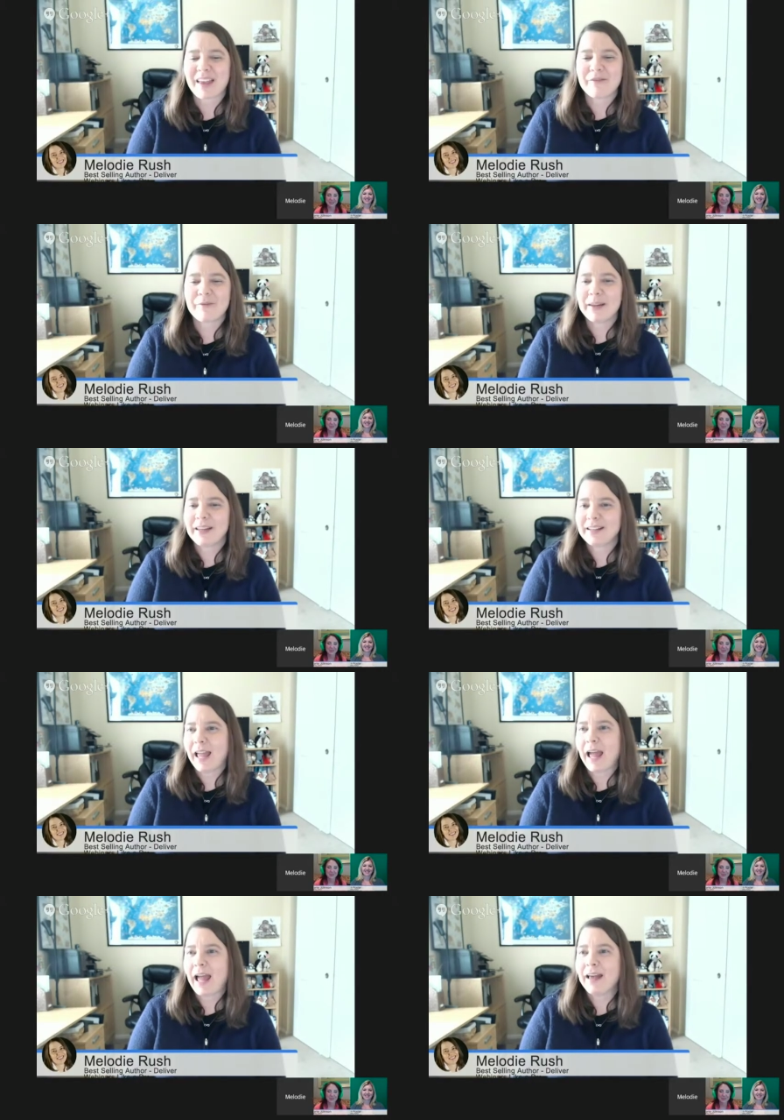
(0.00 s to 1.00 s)
I've been
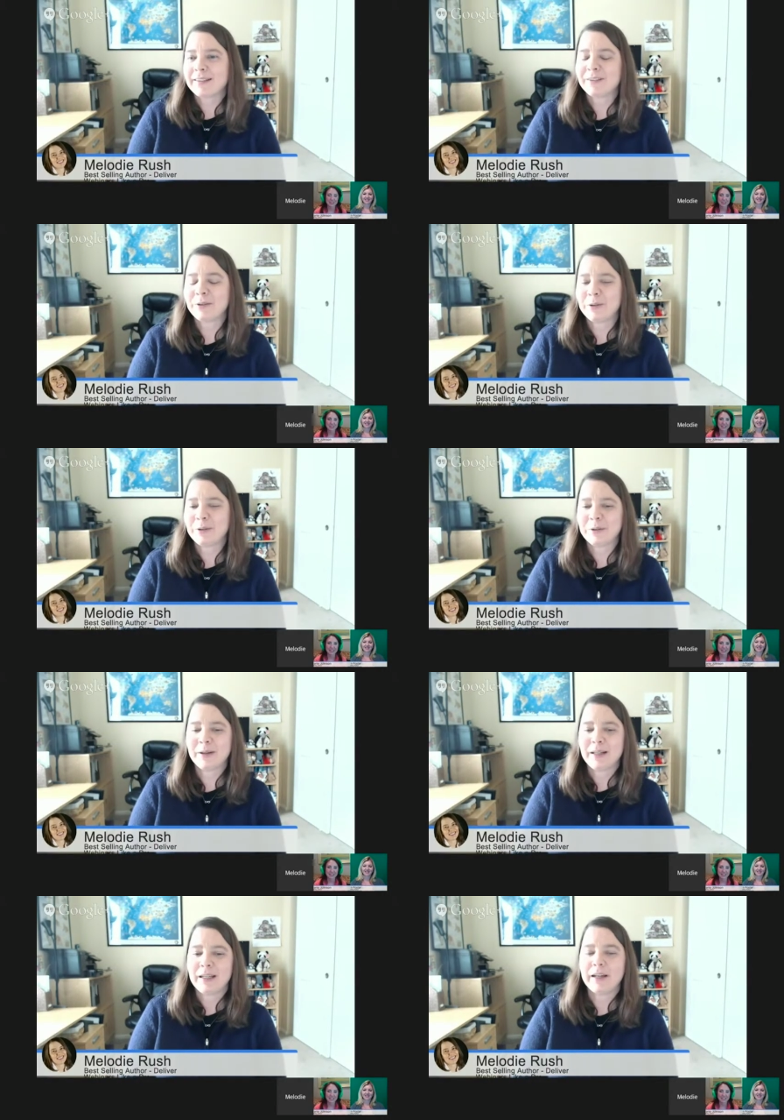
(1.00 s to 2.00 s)
asked
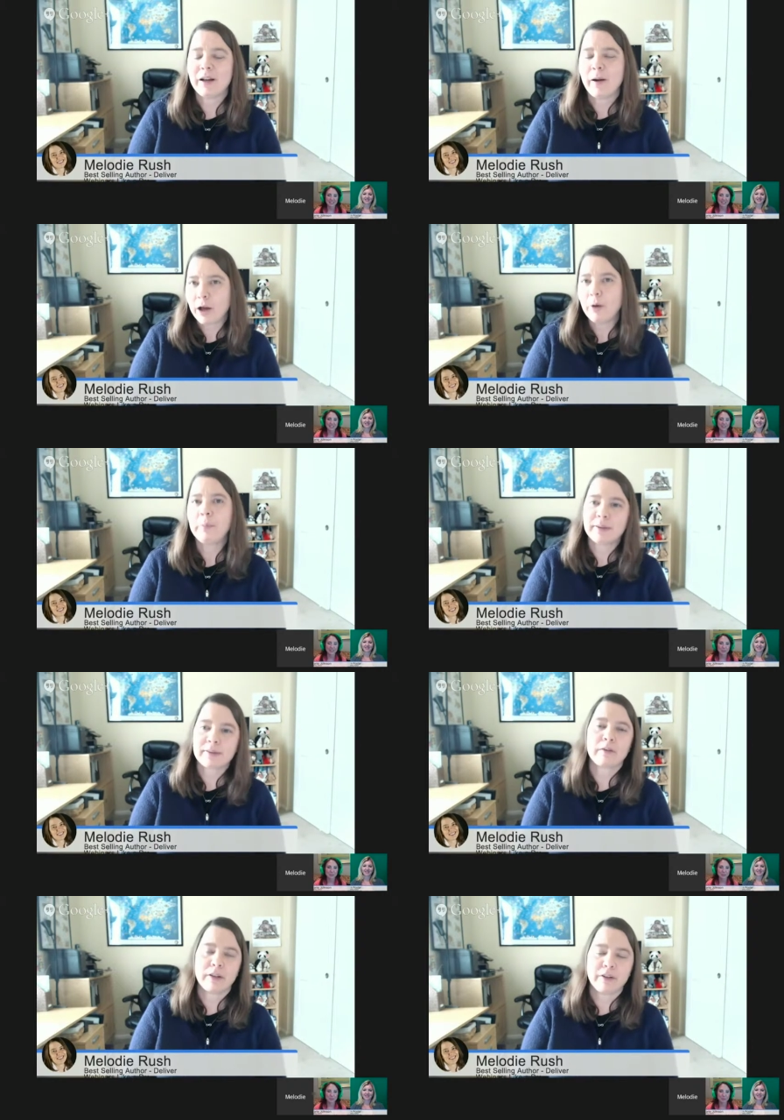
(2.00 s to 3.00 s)
to, help with
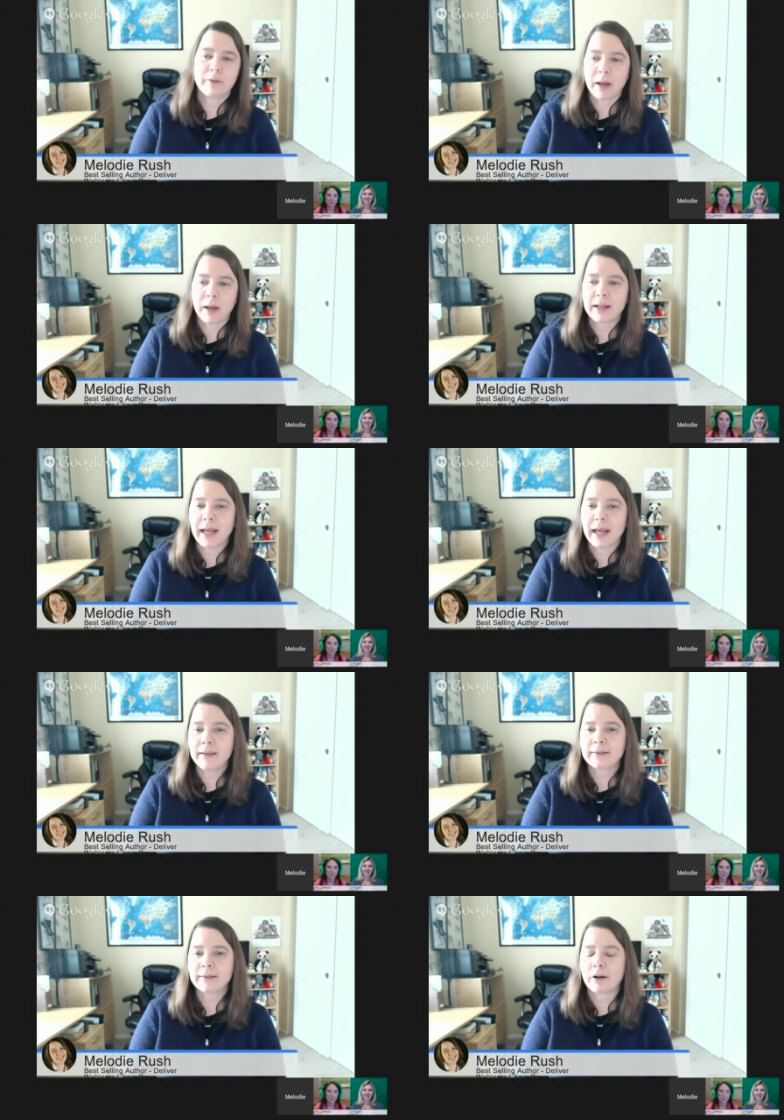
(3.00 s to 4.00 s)
several different
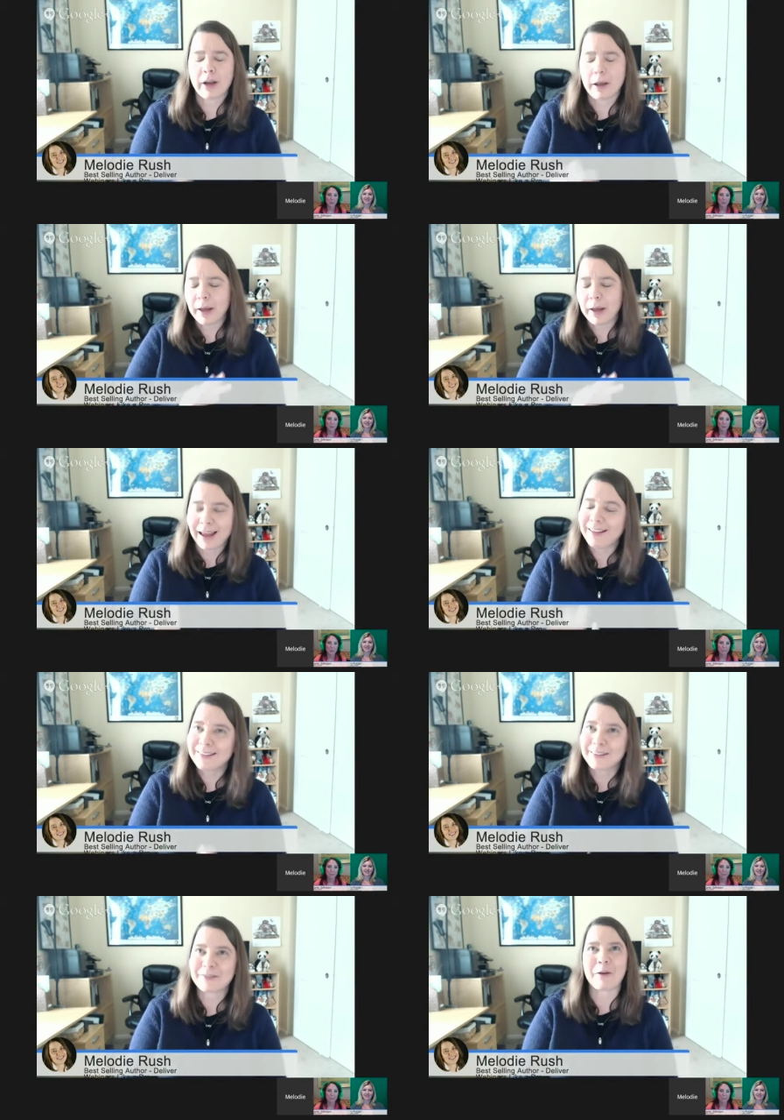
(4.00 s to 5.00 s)
podcasts, or not podcasts,
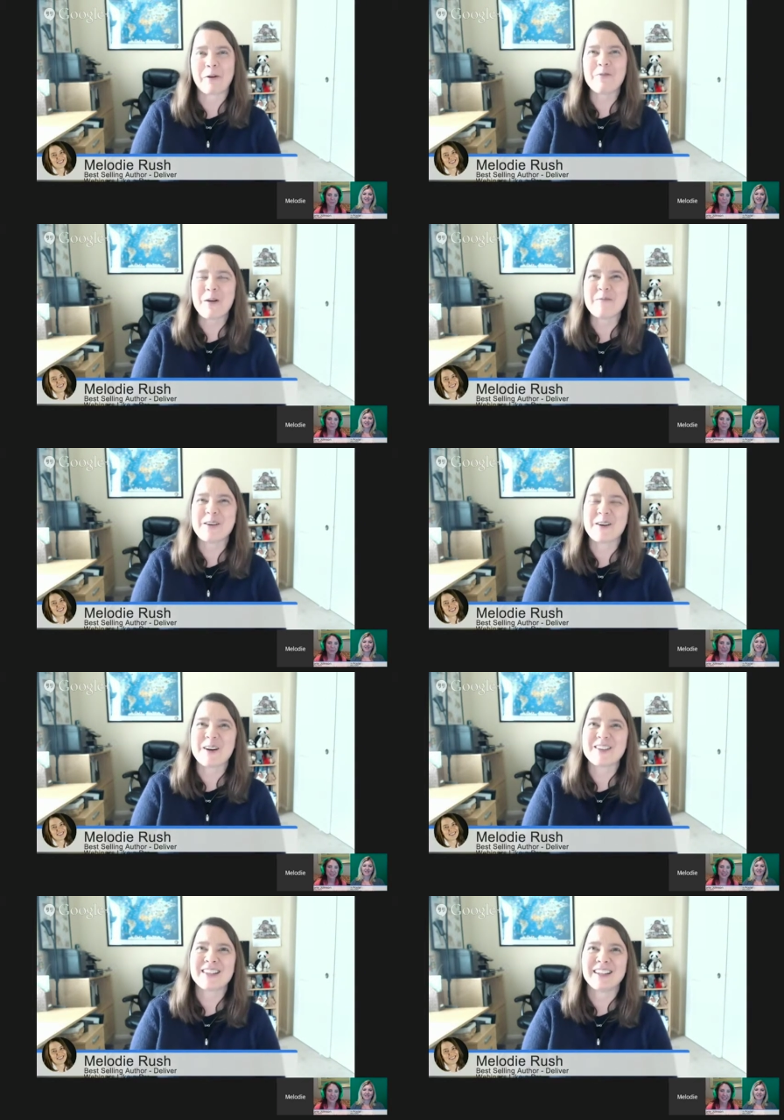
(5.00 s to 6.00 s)
I said that wrong,
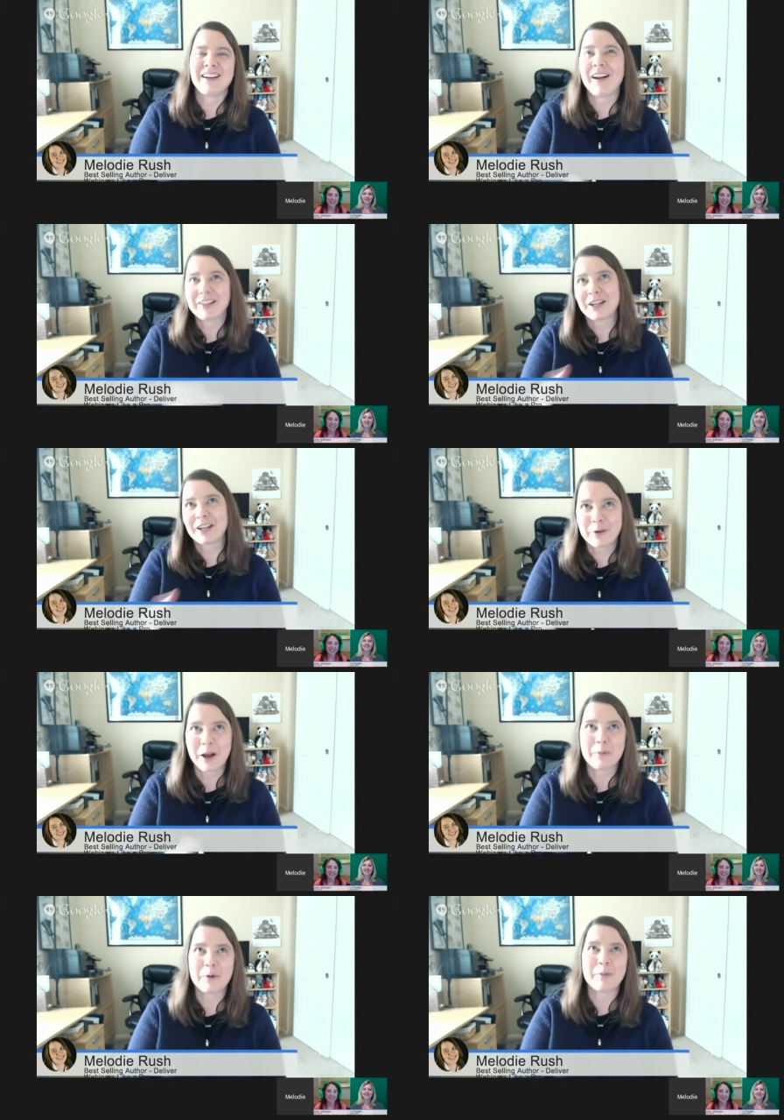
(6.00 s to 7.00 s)
webinars. Actually, I do a
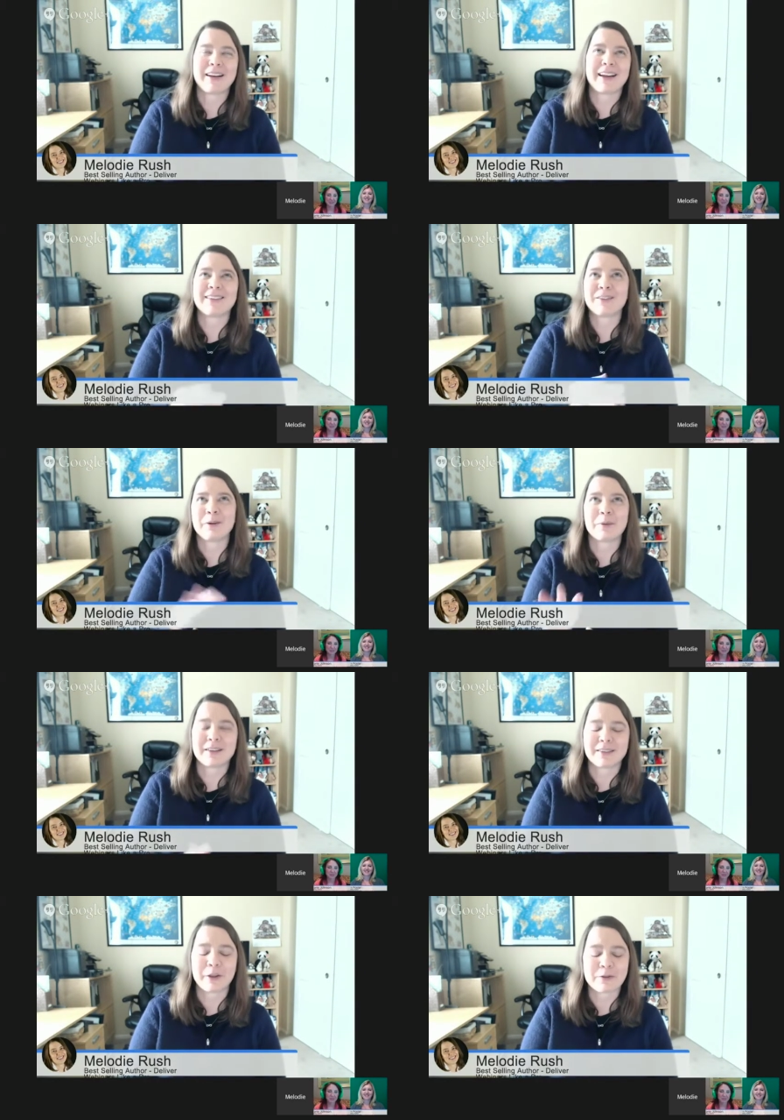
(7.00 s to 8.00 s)
couple of podcasts too, but
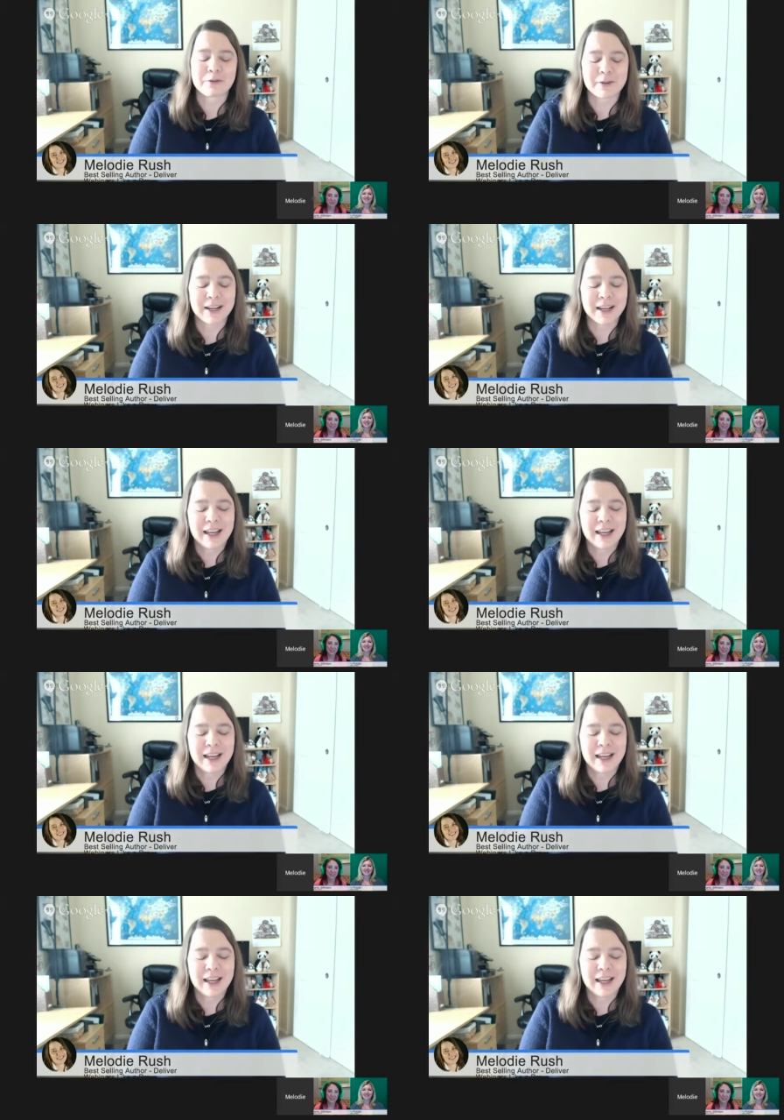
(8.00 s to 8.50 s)
that's another story.